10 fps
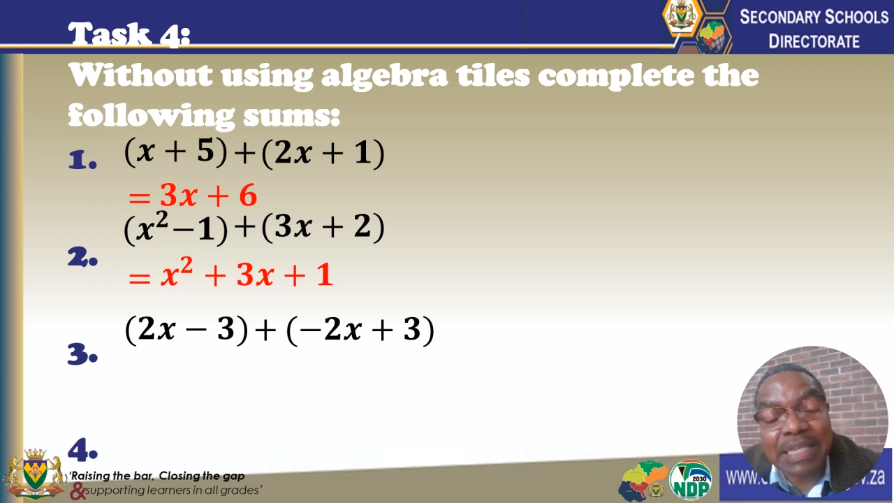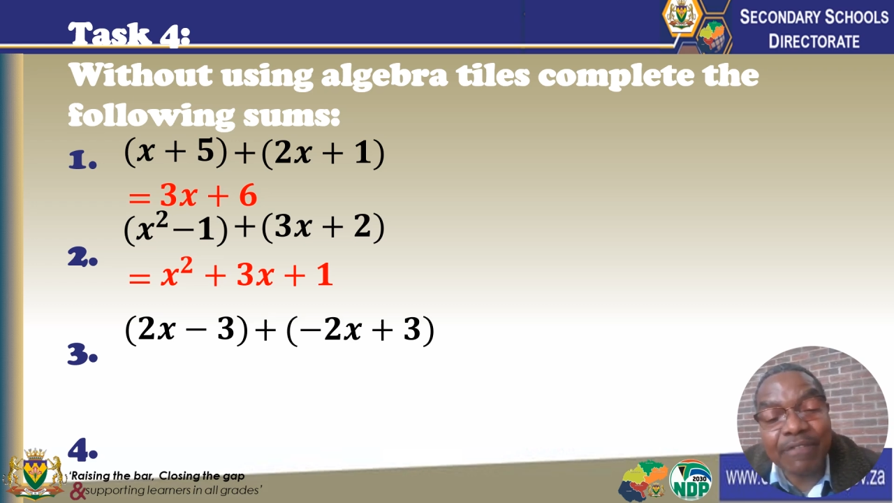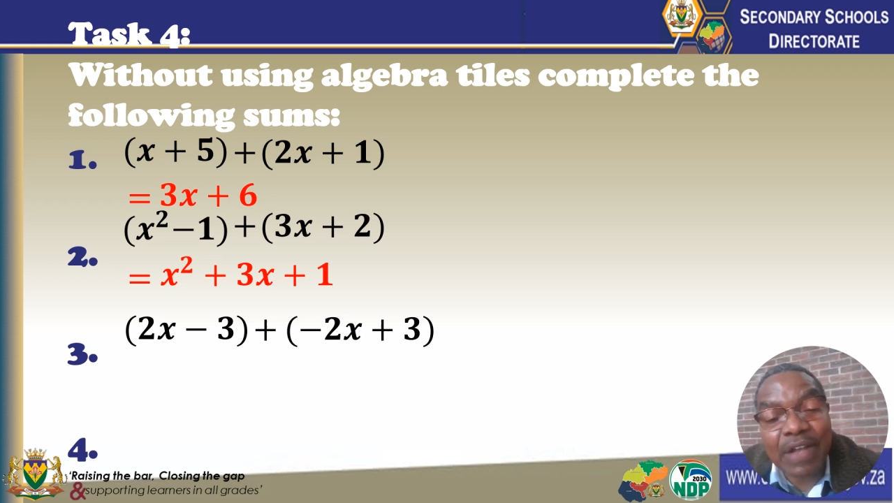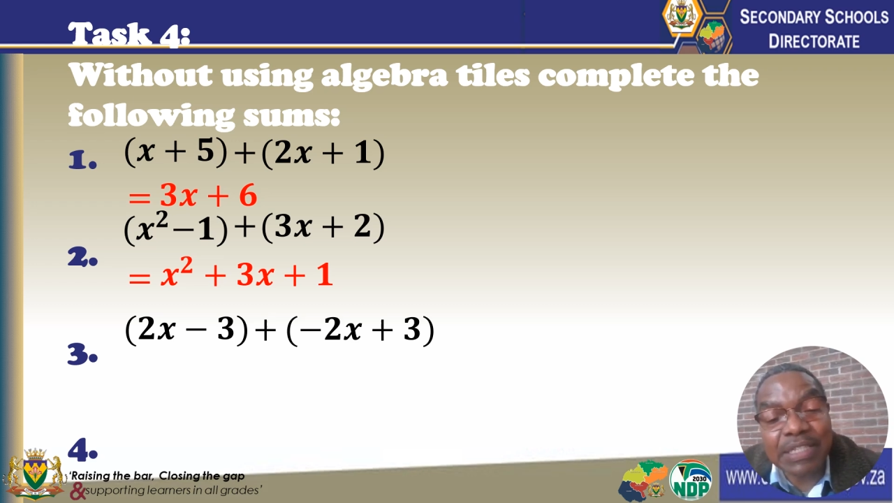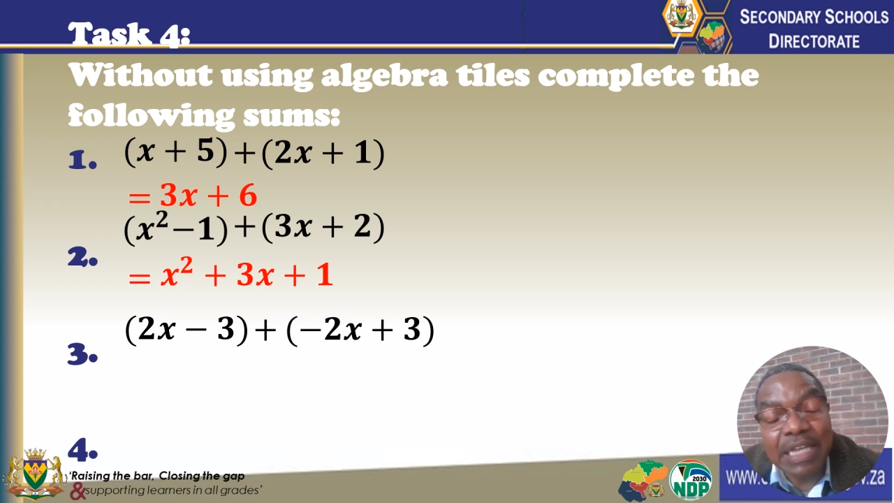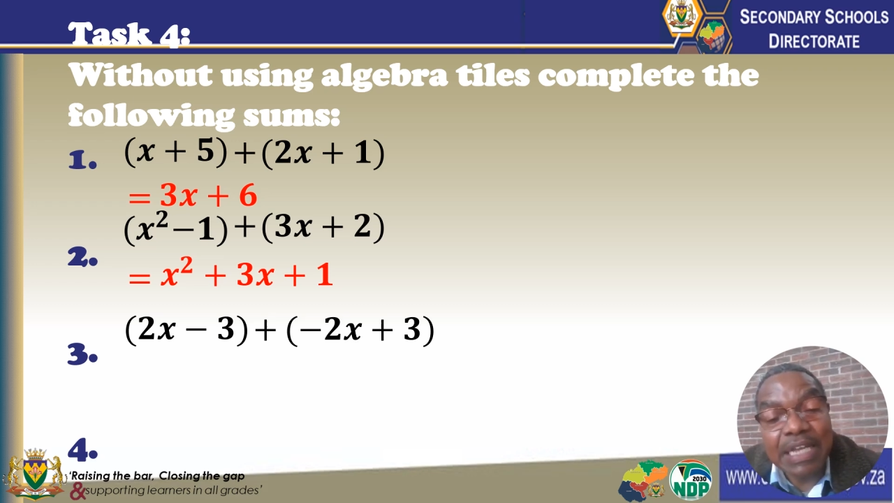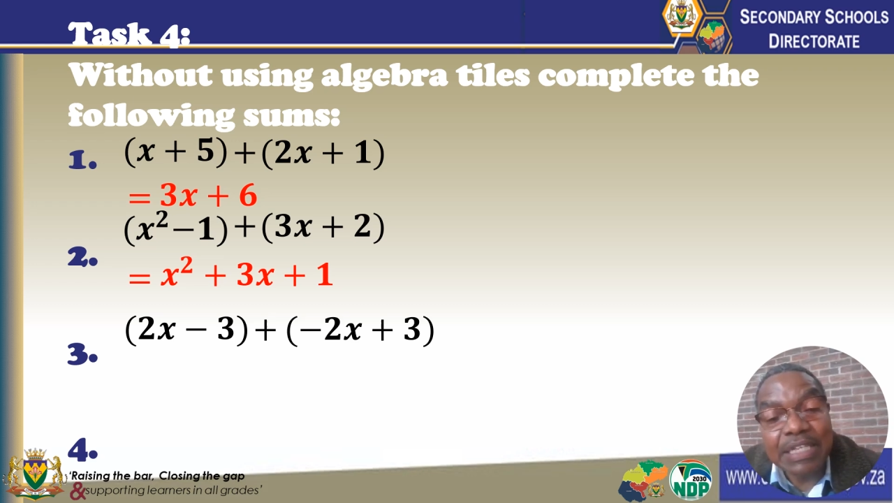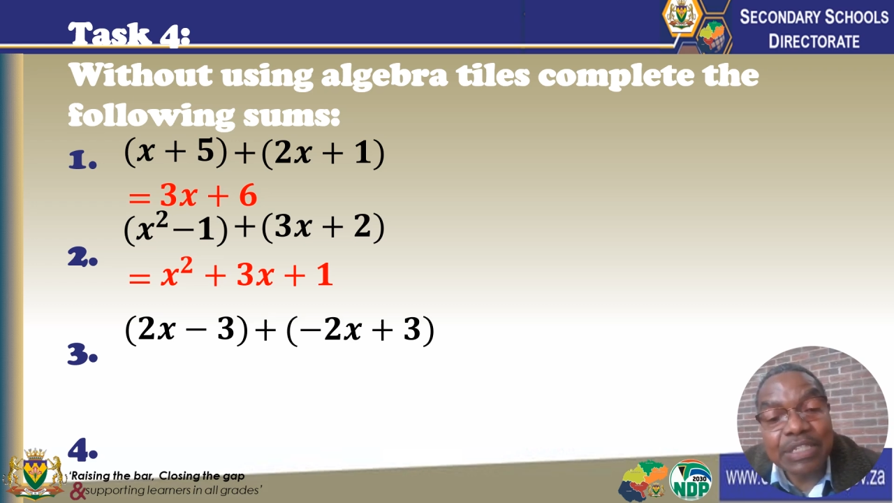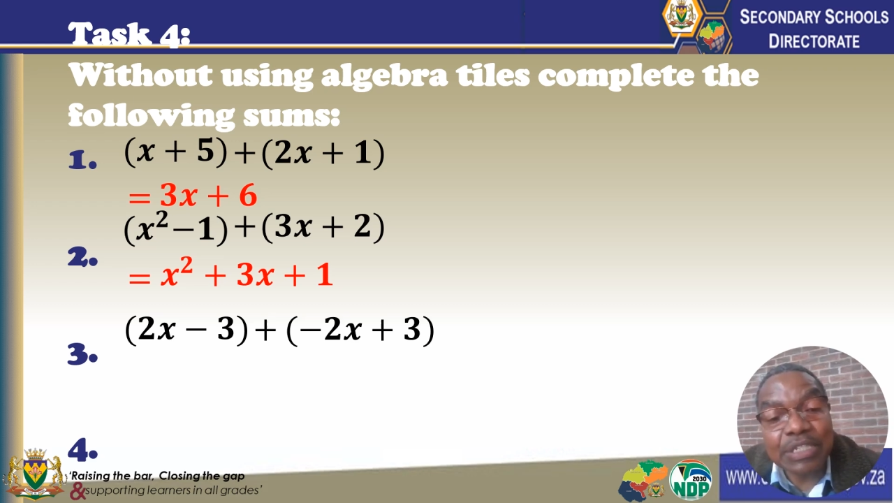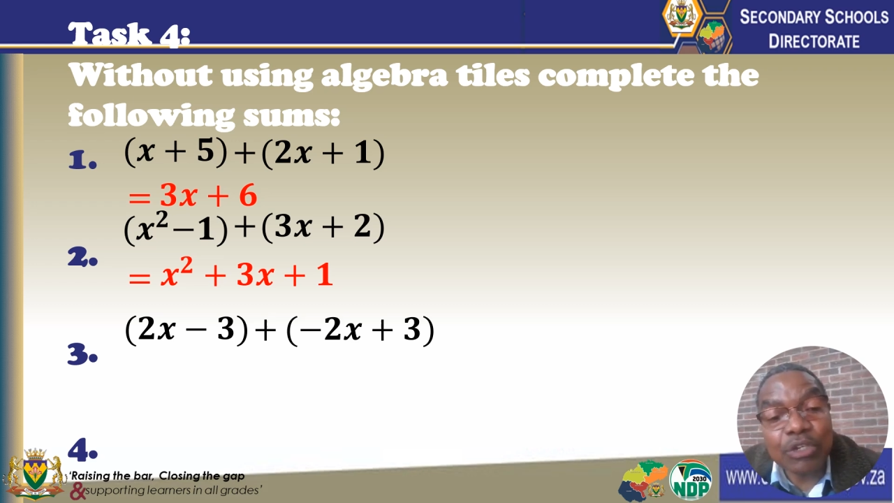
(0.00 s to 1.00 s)
give us
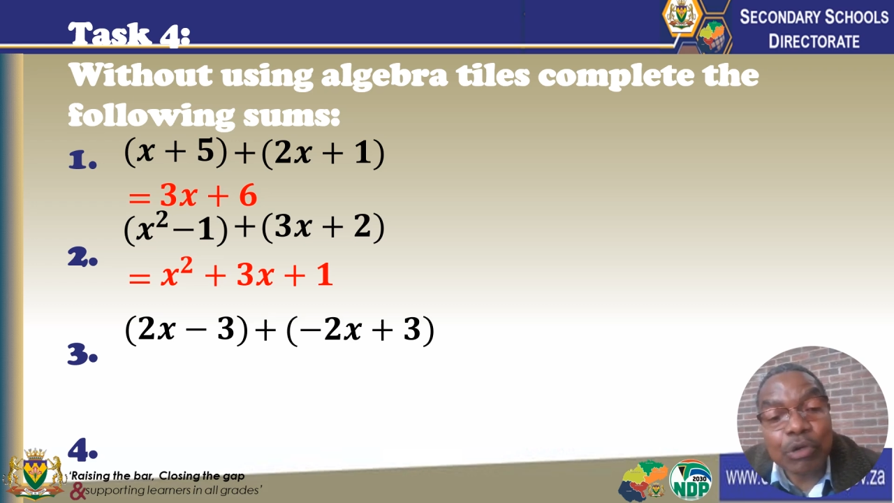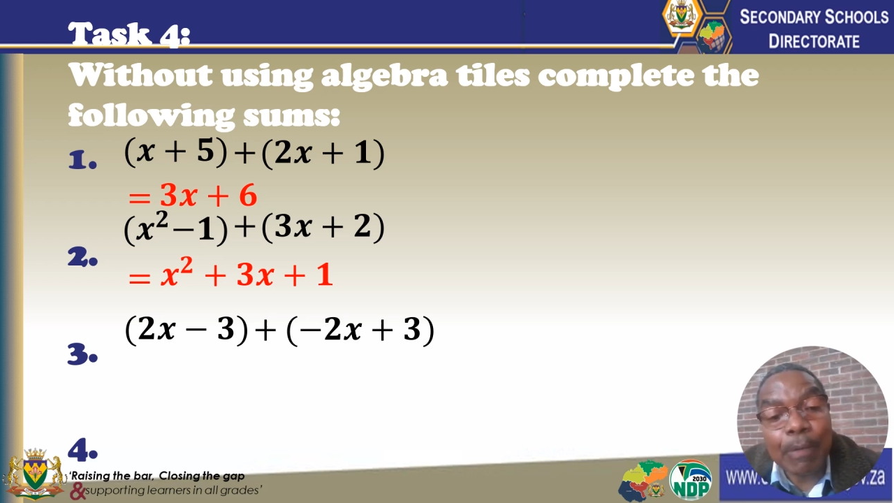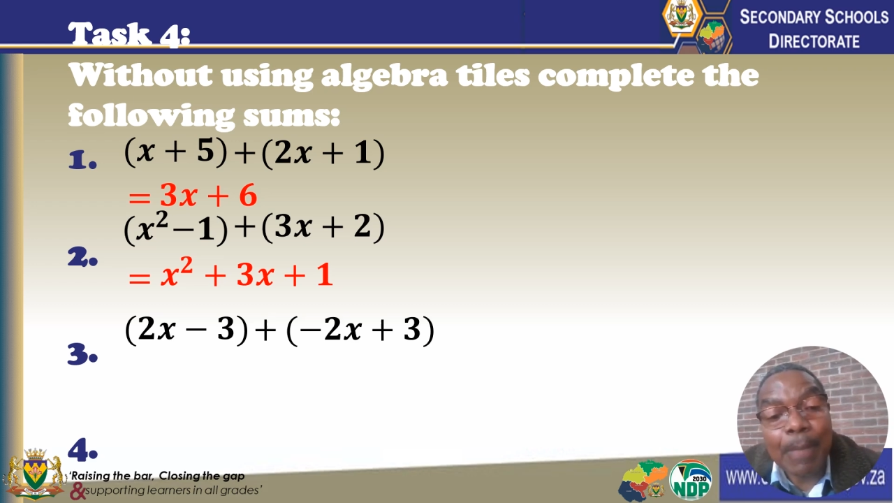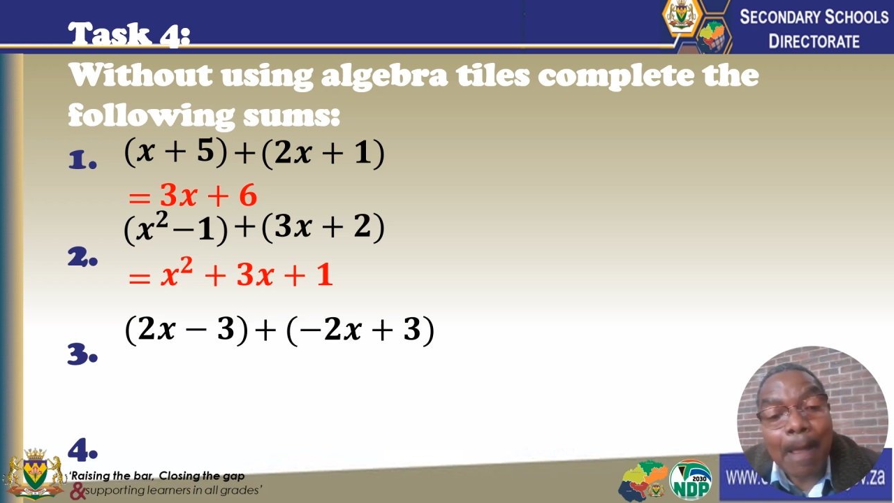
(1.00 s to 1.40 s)
0.